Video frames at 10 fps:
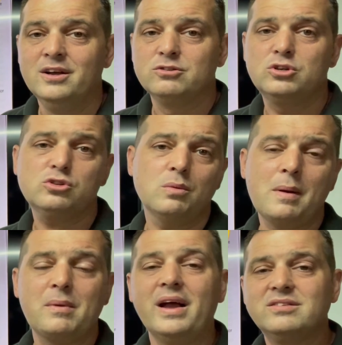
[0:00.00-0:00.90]
So just
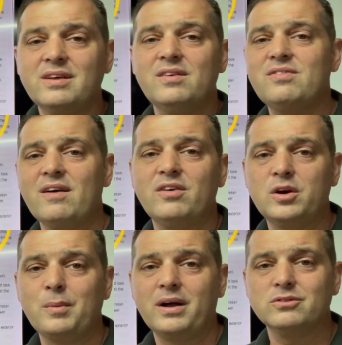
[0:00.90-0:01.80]
remember, at 7,500
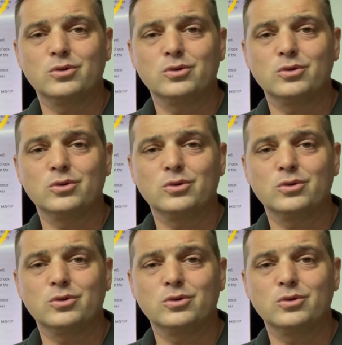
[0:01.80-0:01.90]
miles,